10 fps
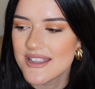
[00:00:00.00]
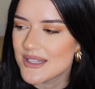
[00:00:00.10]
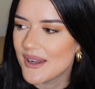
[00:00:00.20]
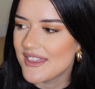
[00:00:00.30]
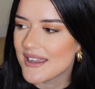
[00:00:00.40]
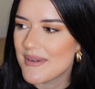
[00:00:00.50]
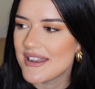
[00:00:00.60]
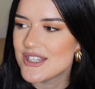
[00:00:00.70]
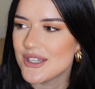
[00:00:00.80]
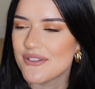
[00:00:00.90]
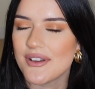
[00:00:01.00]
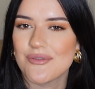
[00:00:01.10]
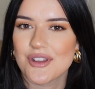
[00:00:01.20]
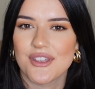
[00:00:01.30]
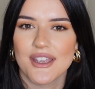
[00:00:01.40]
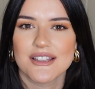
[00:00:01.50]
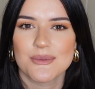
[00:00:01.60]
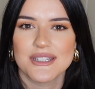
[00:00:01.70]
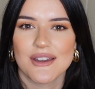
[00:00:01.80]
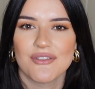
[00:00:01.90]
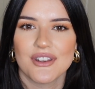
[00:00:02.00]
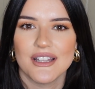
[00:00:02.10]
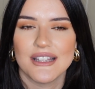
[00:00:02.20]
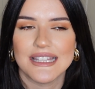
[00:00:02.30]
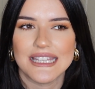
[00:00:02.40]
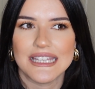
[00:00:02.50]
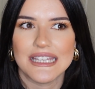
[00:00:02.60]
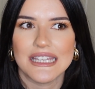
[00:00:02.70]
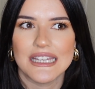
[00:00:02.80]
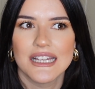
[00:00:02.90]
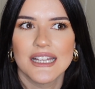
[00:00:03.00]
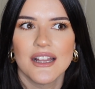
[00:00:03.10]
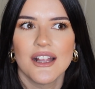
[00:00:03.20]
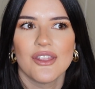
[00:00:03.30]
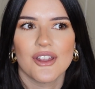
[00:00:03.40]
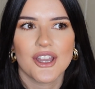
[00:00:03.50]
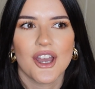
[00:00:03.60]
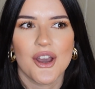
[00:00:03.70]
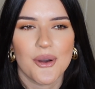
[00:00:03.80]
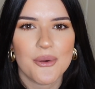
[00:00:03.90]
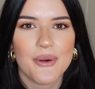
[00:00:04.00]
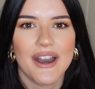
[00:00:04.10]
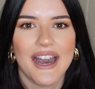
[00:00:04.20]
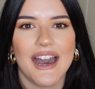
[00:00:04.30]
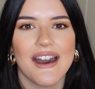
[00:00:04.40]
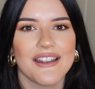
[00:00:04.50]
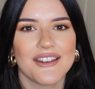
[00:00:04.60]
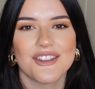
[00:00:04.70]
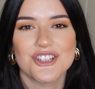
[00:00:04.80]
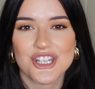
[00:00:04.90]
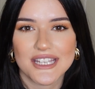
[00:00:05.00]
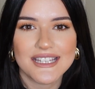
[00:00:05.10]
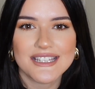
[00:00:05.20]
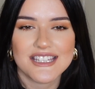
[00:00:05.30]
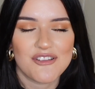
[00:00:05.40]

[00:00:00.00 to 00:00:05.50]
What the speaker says: So I think my two favourite things were definitely the coat and the jeans.